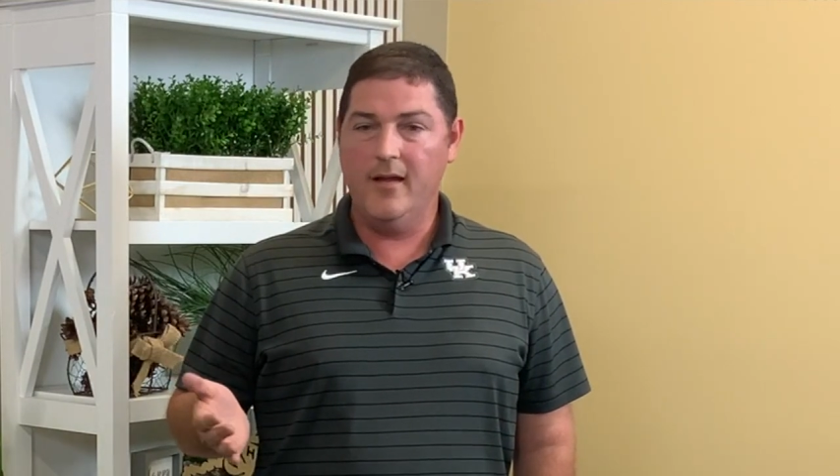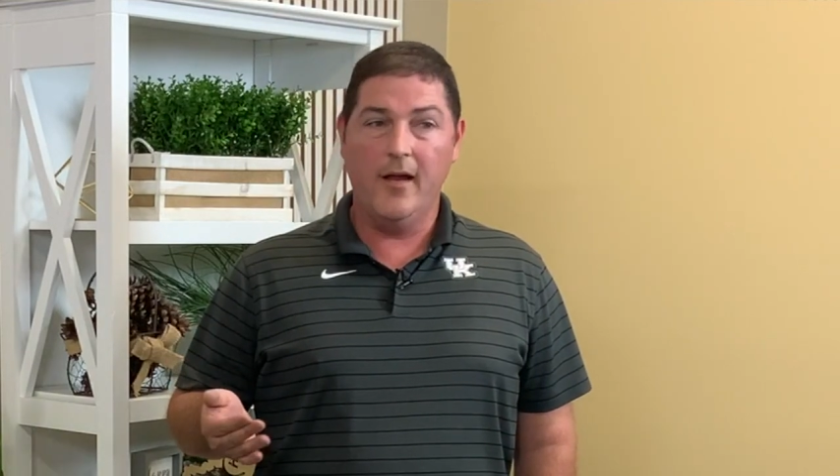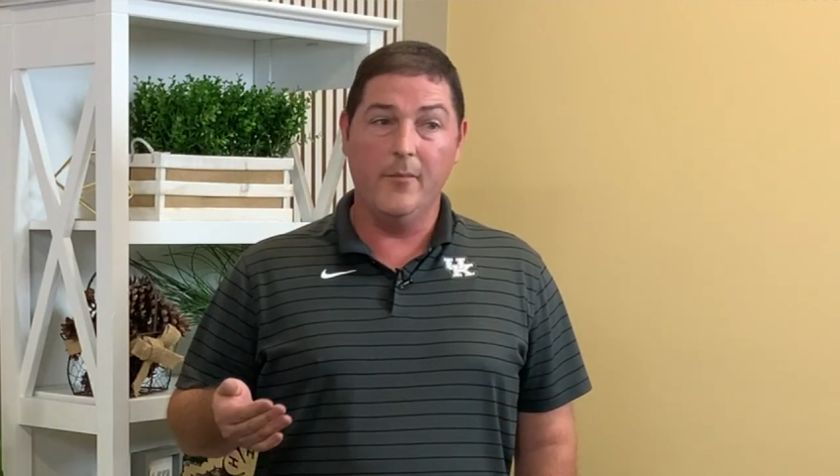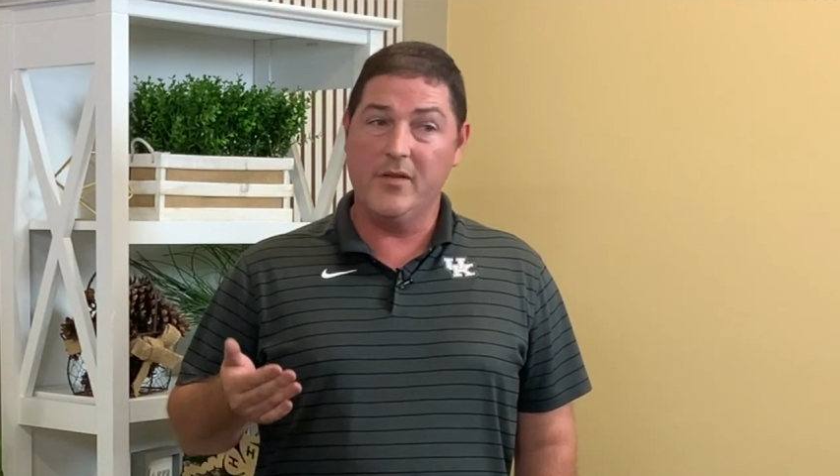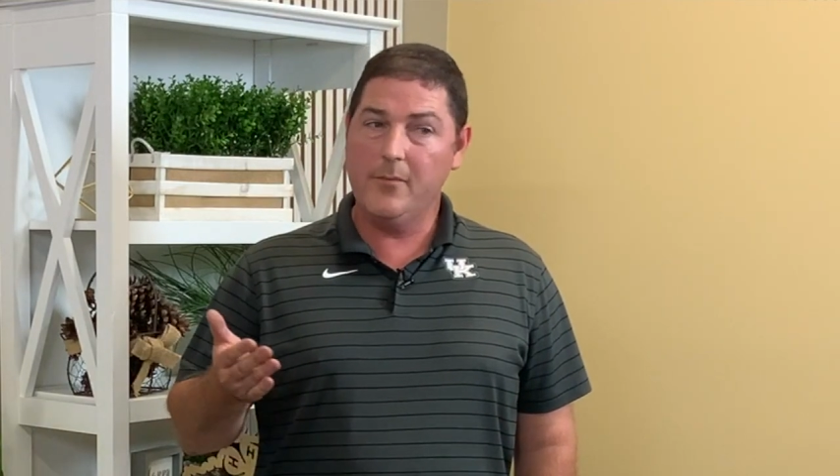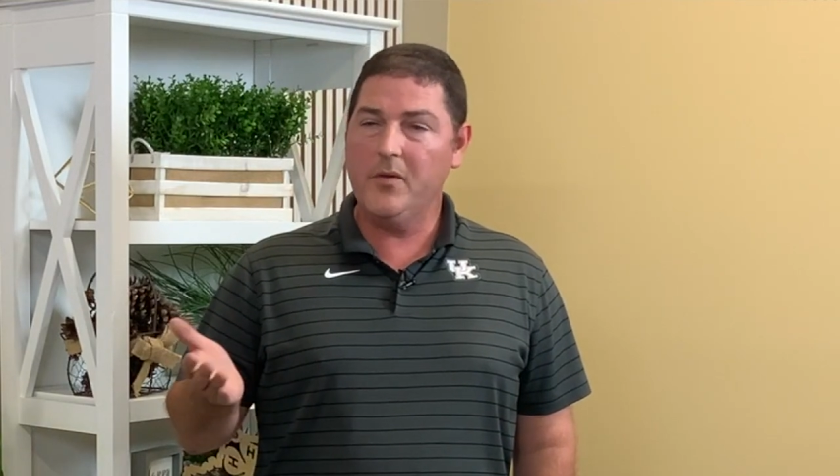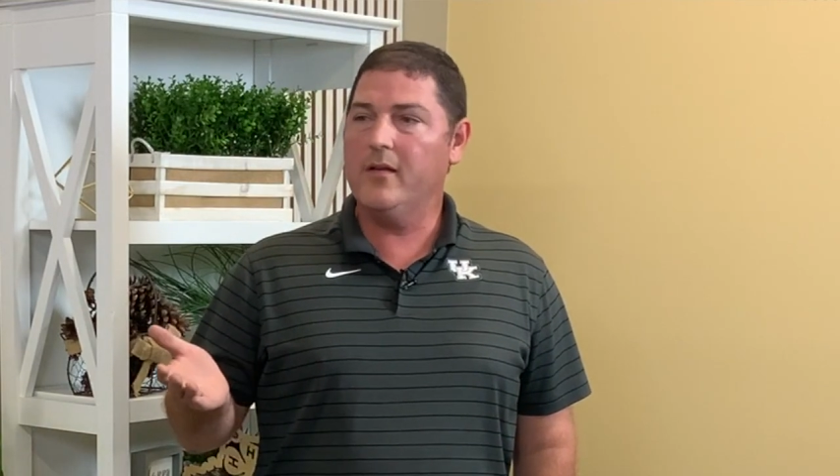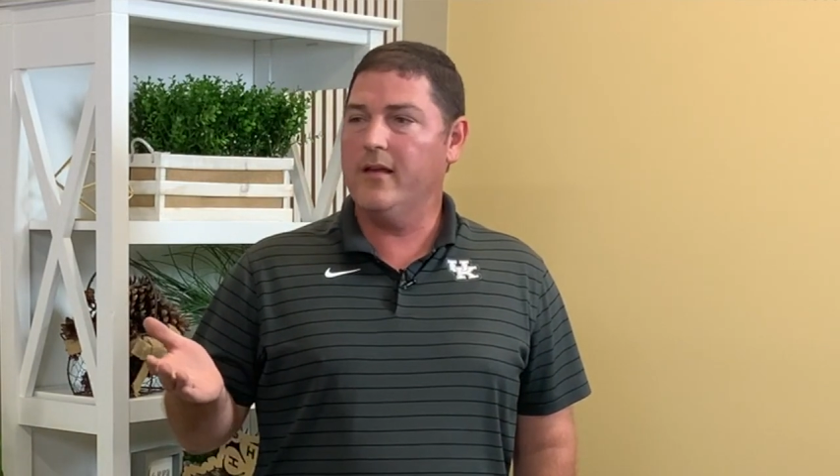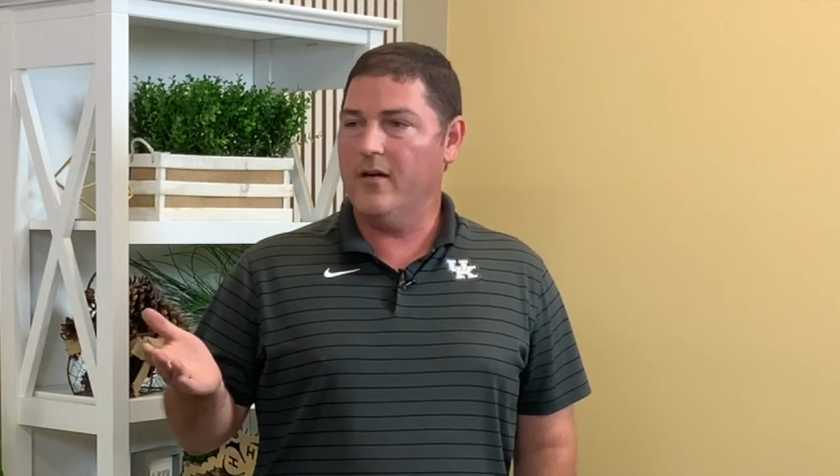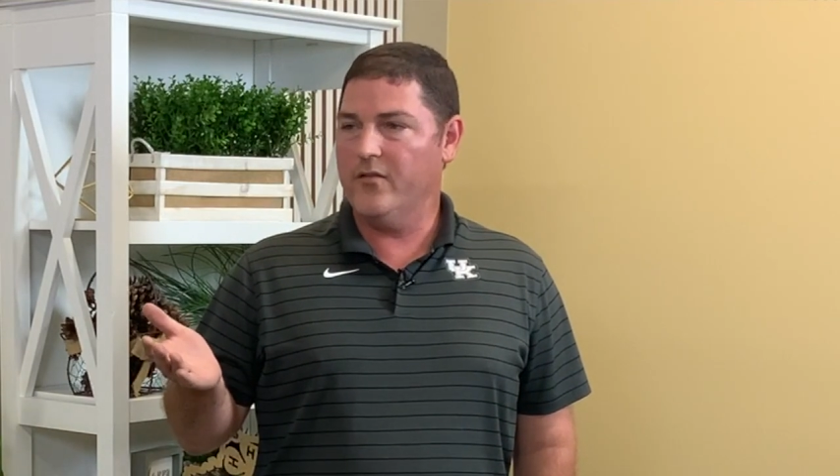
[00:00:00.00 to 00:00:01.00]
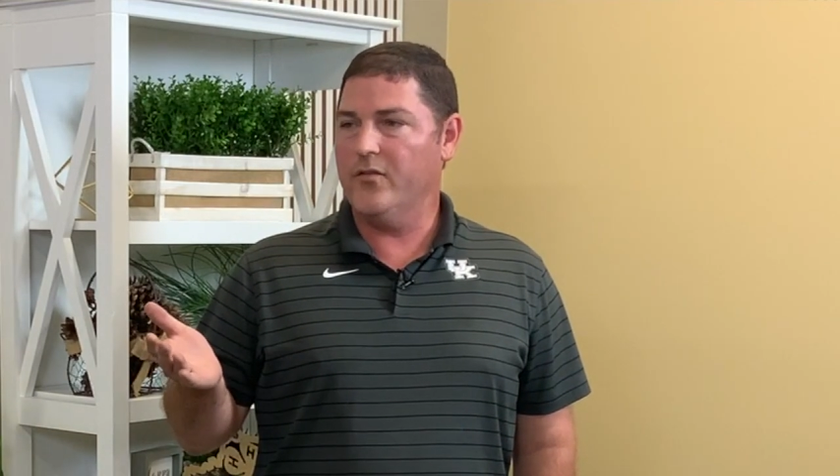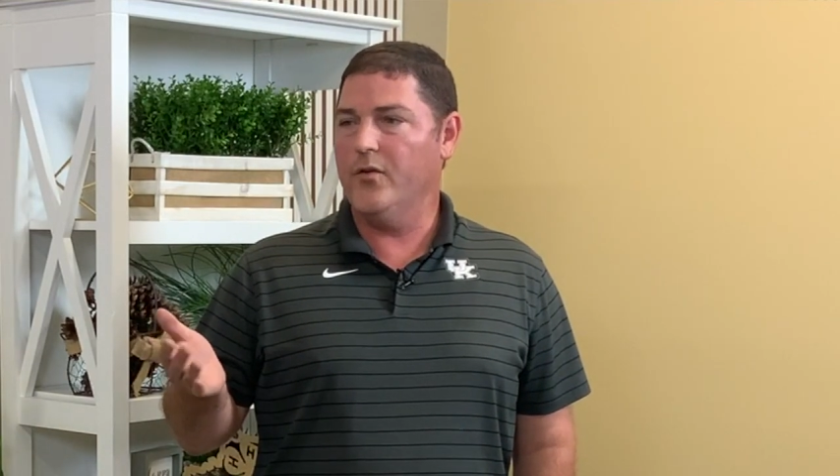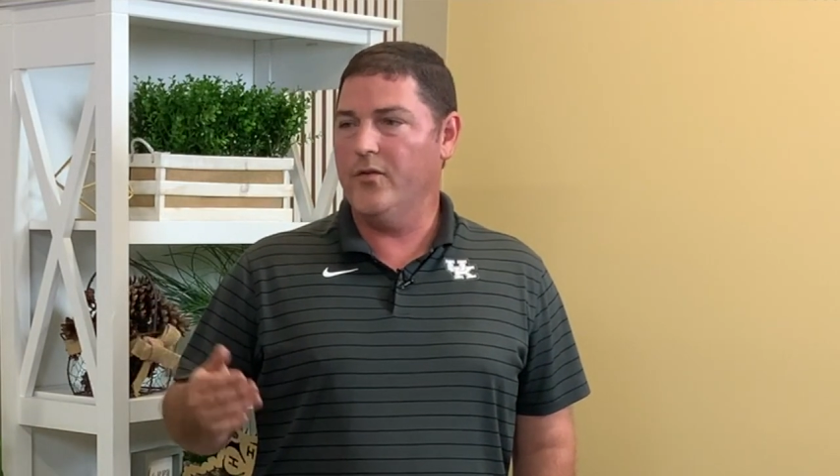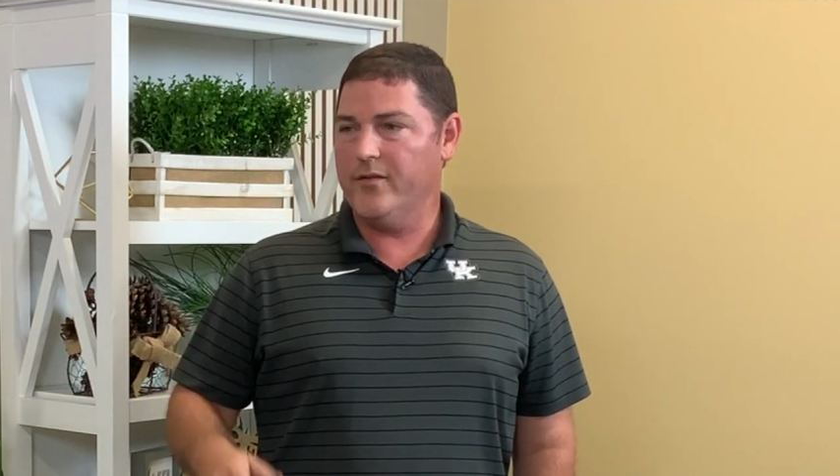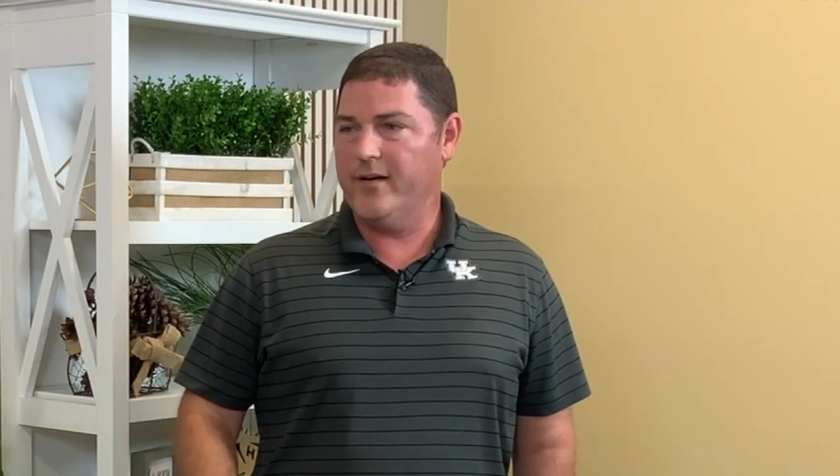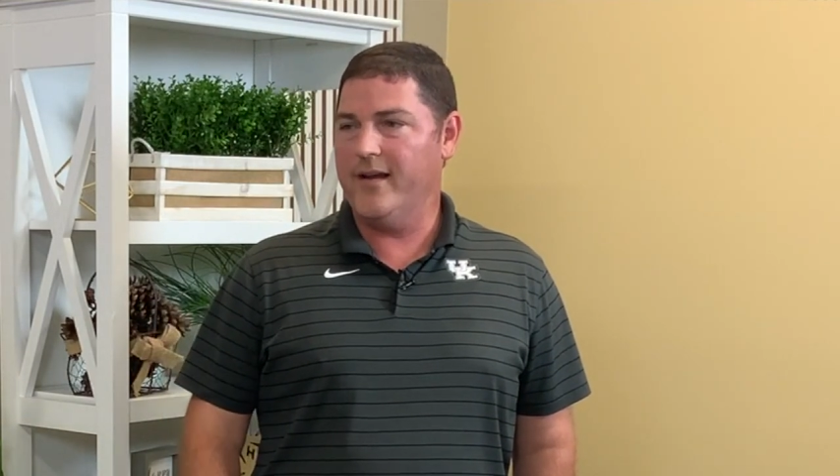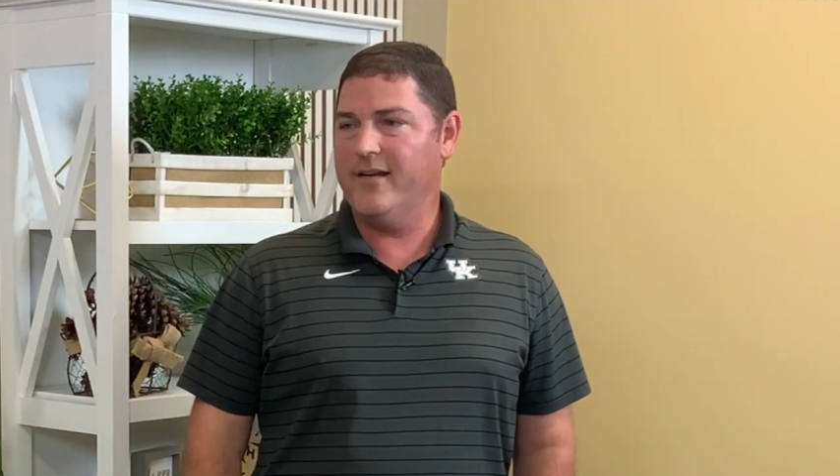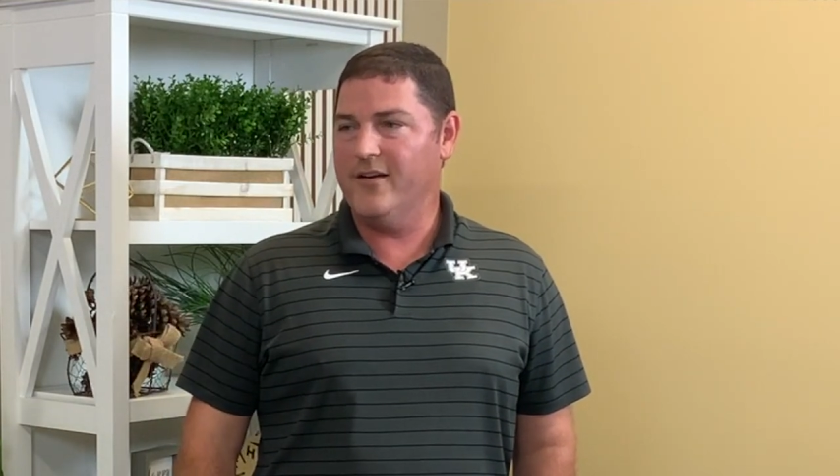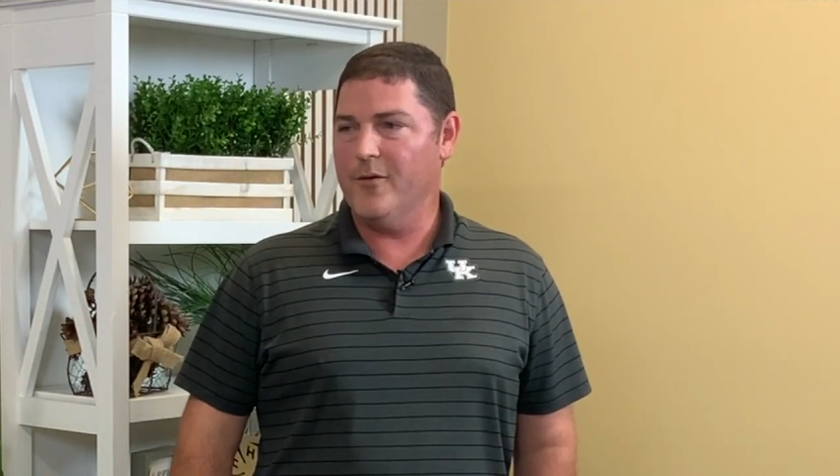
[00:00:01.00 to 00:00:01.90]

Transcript: Um, typically, our soils around here are